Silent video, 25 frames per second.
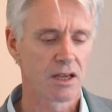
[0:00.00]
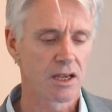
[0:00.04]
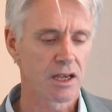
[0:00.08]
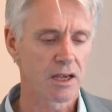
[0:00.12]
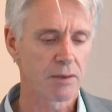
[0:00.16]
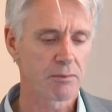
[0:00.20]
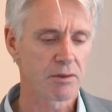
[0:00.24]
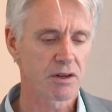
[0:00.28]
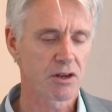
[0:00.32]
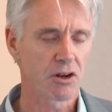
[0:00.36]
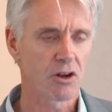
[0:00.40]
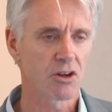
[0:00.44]

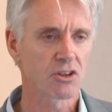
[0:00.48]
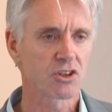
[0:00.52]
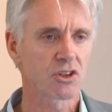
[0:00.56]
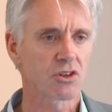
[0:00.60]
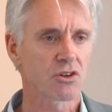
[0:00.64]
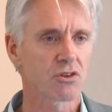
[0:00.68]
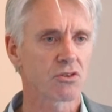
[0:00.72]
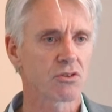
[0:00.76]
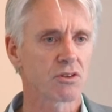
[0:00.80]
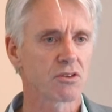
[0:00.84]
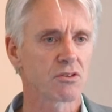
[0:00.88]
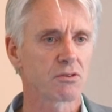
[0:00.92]

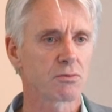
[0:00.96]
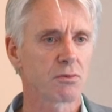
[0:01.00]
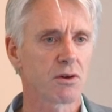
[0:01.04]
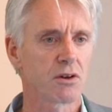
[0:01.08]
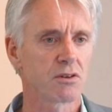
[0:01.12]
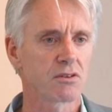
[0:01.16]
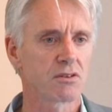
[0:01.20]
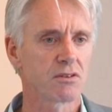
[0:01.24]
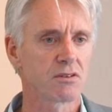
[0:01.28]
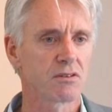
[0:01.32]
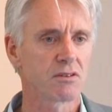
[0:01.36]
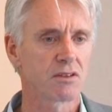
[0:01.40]
immunological
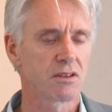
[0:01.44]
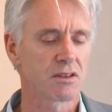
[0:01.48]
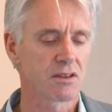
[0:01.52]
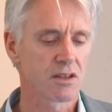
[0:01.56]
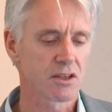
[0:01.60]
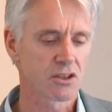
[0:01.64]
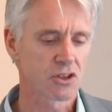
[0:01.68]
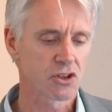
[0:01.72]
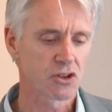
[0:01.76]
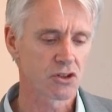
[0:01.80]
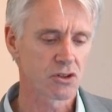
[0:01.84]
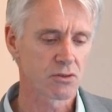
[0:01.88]
responses in
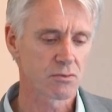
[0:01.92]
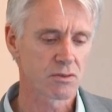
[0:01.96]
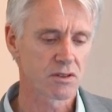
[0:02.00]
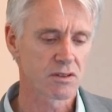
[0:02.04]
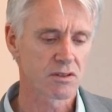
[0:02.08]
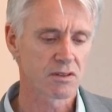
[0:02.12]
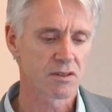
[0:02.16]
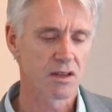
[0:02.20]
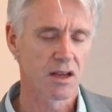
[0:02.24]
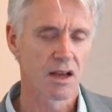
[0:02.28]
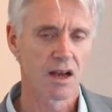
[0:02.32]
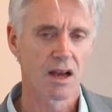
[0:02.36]
their
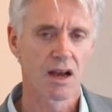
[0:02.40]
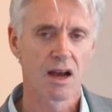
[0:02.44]
tumours.